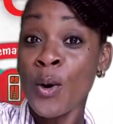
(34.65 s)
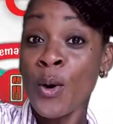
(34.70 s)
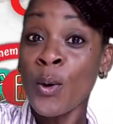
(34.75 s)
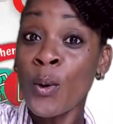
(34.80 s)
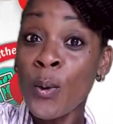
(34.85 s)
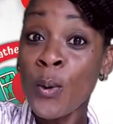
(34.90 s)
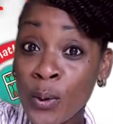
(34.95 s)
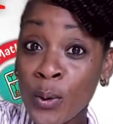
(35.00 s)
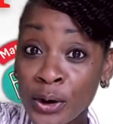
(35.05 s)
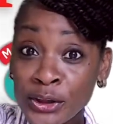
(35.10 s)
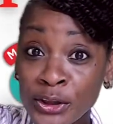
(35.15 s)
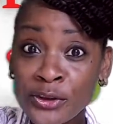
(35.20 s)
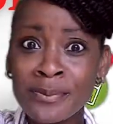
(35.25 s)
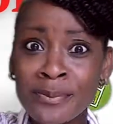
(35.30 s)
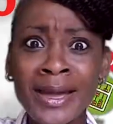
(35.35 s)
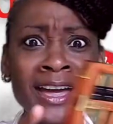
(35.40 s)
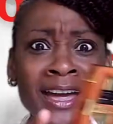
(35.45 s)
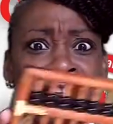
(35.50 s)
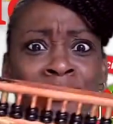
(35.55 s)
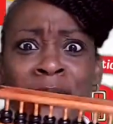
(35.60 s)
Or you may
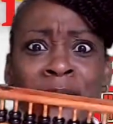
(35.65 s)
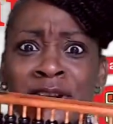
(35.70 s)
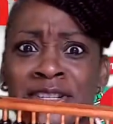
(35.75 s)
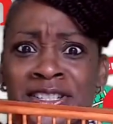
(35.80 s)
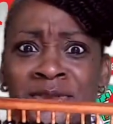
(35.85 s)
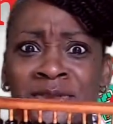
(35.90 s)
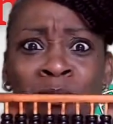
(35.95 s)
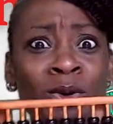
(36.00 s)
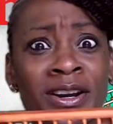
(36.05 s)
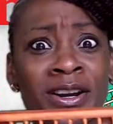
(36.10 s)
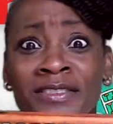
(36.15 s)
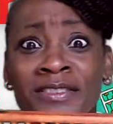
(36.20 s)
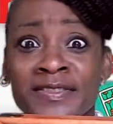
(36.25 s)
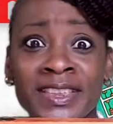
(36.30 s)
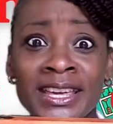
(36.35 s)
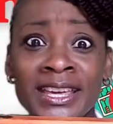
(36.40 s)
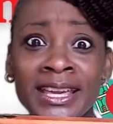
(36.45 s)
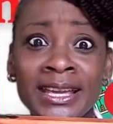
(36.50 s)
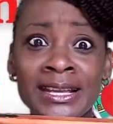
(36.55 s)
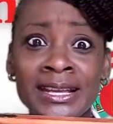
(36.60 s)
have purchased one of
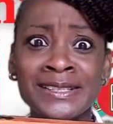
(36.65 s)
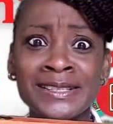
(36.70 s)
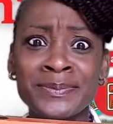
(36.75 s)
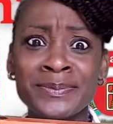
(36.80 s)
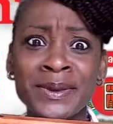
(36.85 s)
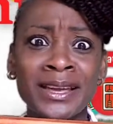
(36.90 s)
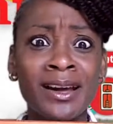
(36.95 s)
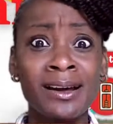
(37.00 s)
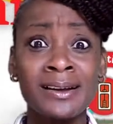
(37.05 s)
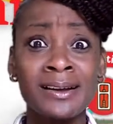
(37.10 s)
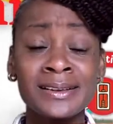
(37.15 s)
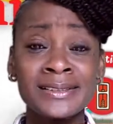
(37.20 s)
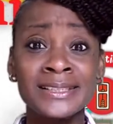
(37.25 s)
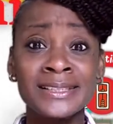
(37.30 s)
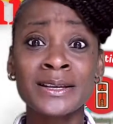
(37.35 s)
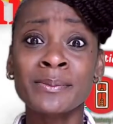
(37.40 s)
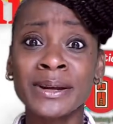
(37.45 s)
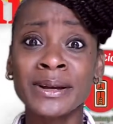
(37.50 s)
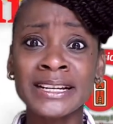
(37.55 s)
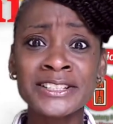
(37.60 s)
these because
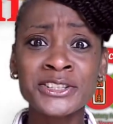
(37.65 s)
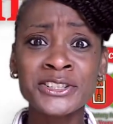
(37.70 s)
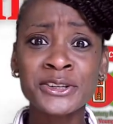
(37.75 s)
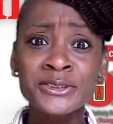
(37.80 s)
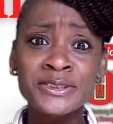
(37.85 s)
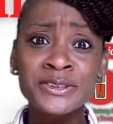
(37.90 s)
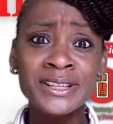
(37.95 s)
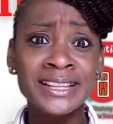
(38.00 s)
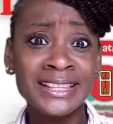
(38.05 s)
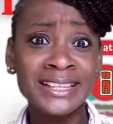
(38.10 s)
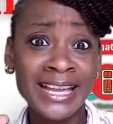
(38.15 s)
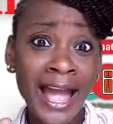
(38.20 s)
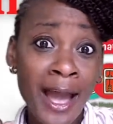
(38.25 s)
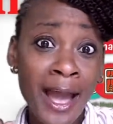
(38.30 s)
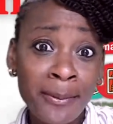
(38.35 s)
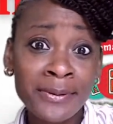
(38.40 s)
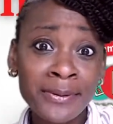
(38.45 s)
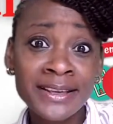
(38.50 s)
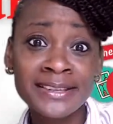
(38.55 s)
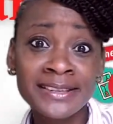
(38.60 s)
somebody told you that the
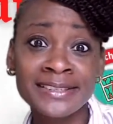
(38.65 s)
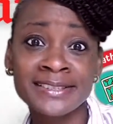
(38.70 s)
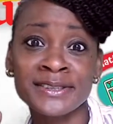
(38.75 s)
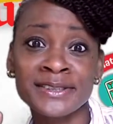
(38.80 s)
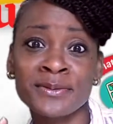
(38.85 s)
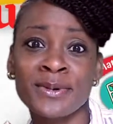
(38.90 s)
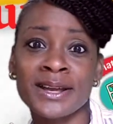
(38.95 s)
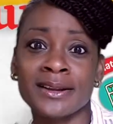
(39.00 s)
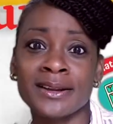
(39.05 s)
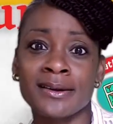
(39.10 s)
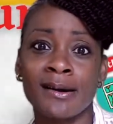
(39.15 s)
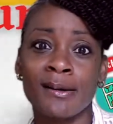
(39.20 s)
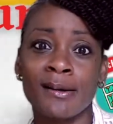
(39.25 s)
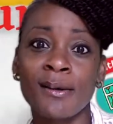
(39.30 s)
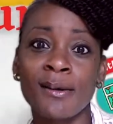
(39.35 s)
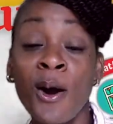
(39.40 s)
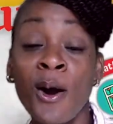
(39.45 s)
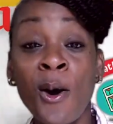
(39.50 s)
abacus is the way to go.